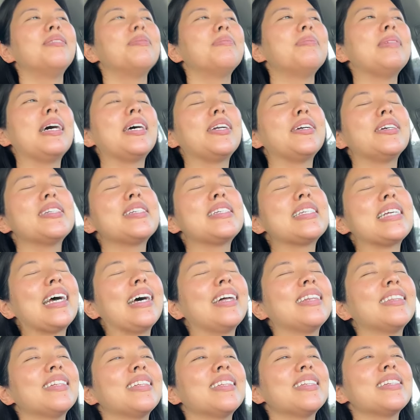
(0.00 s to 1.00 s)
I
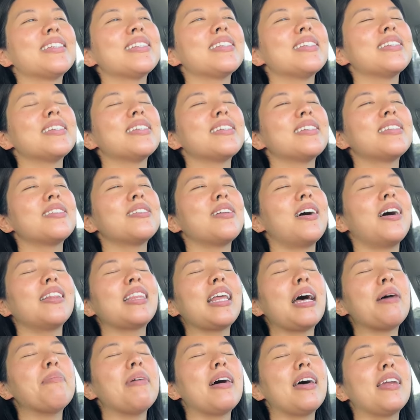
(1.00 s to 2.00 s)
understand that this is not
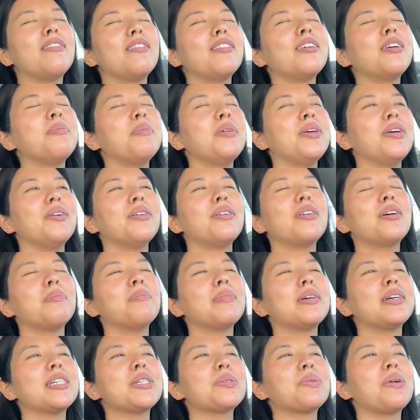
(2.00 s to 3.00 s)
that bad of a commute
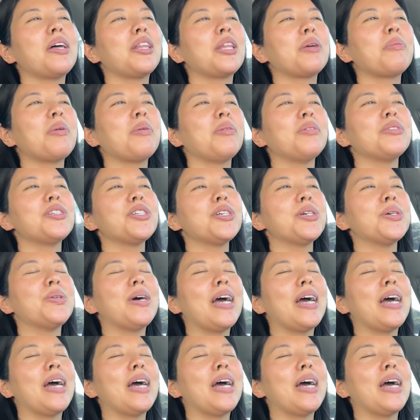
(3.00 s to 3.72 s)
compared to what other people do,